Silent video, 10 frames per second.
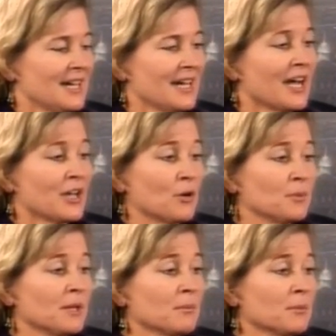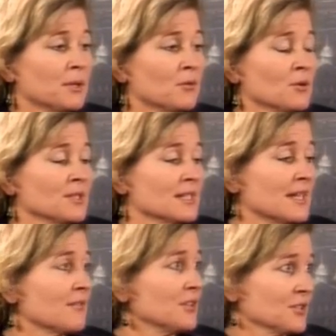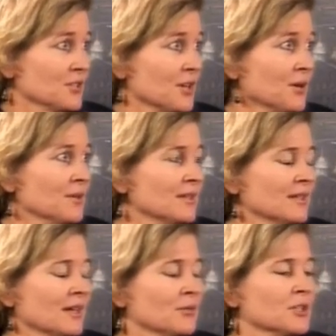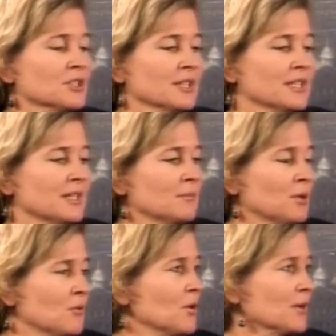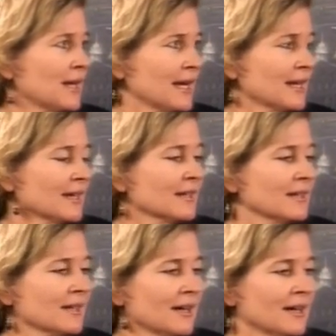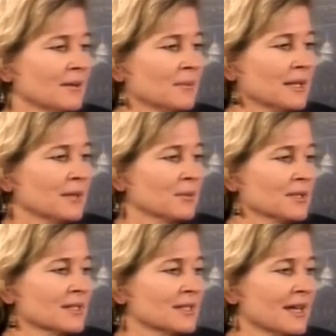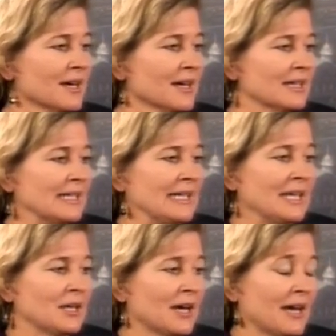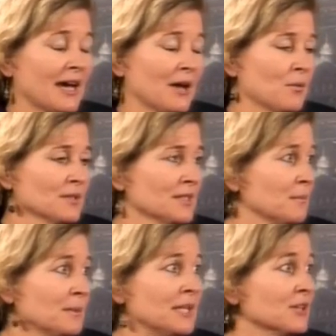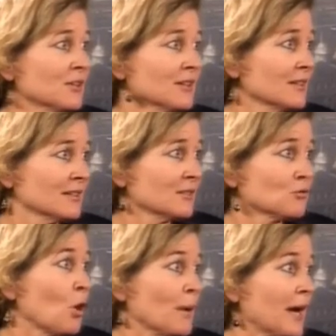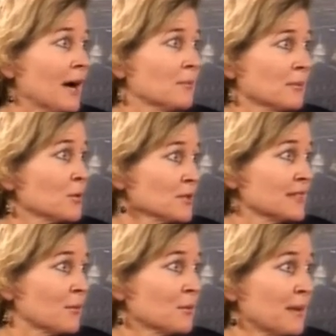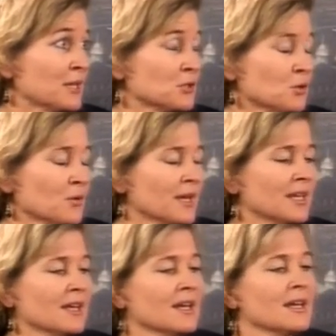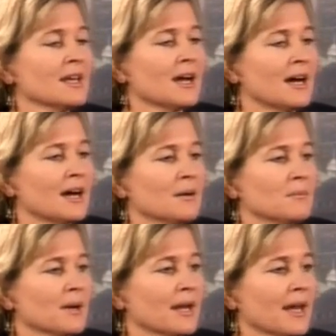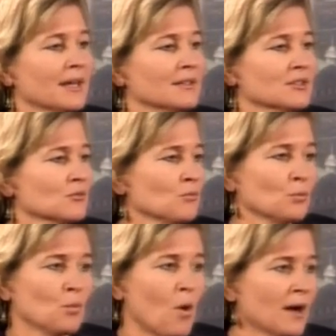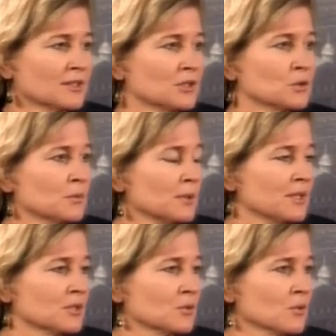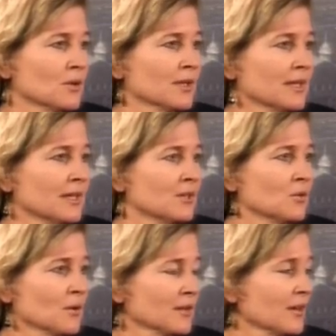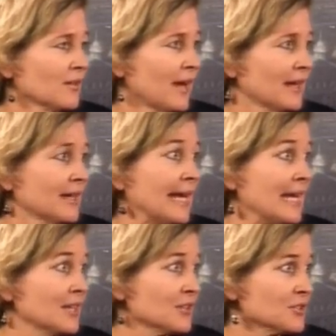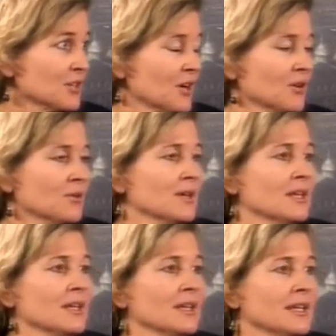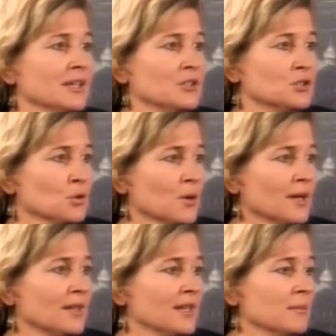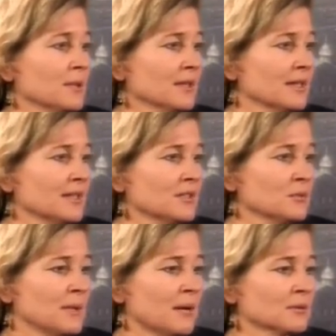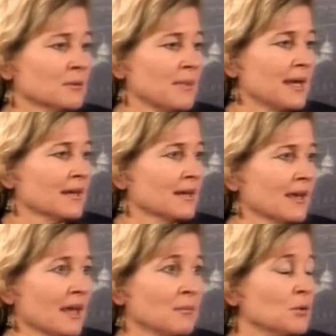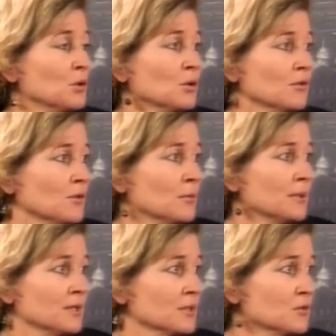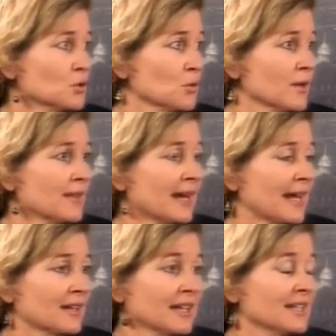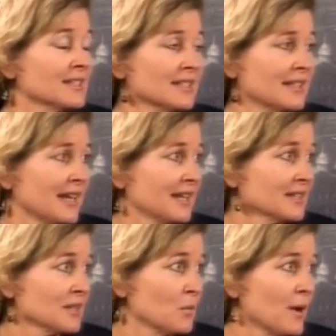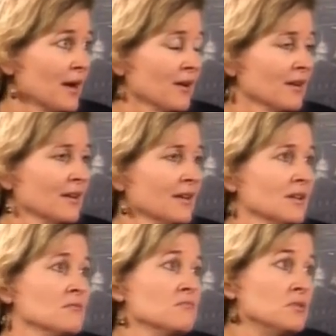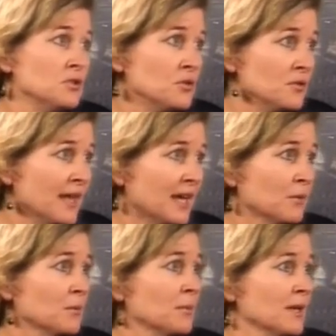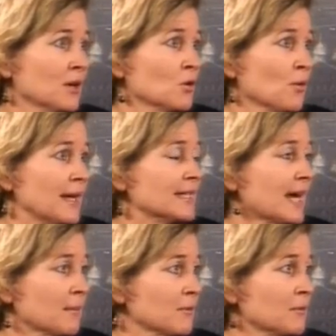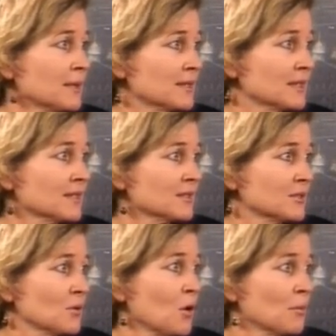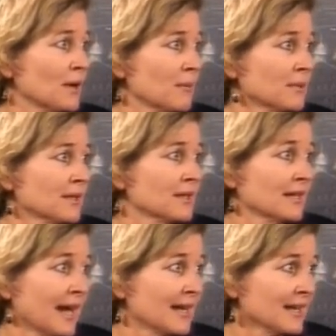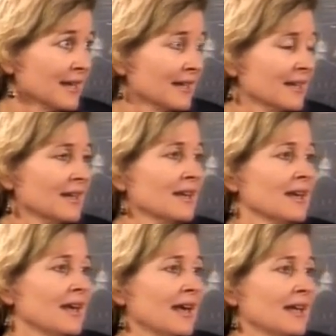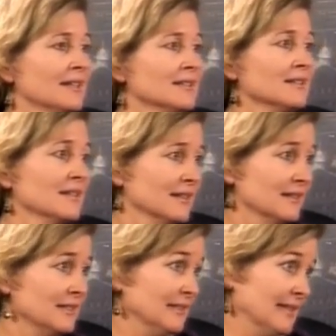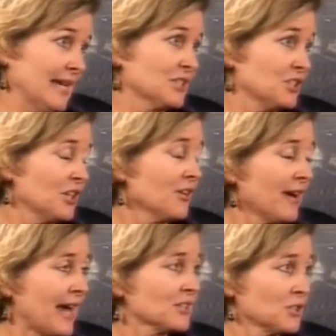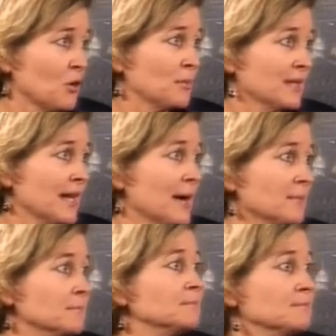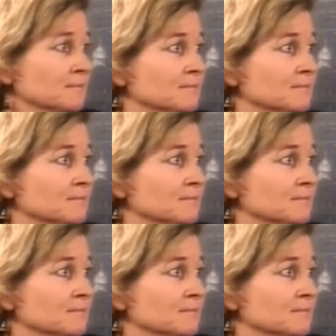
Uh, I opened up a bead of roses seven years ago, originally in Monroe, Connecticut, um, but it was uh, I, I wasn't a beader growing up, a person that would make jewelry, uh, but I just walked into a bead store in North Carolina eight years ago, enjoyed the ability to be able to make a beautiful piece of jewelry that I could instantaneously wear, knew that it would be a great type of business to open up in Connecticut. And the next year, I actually opened it up.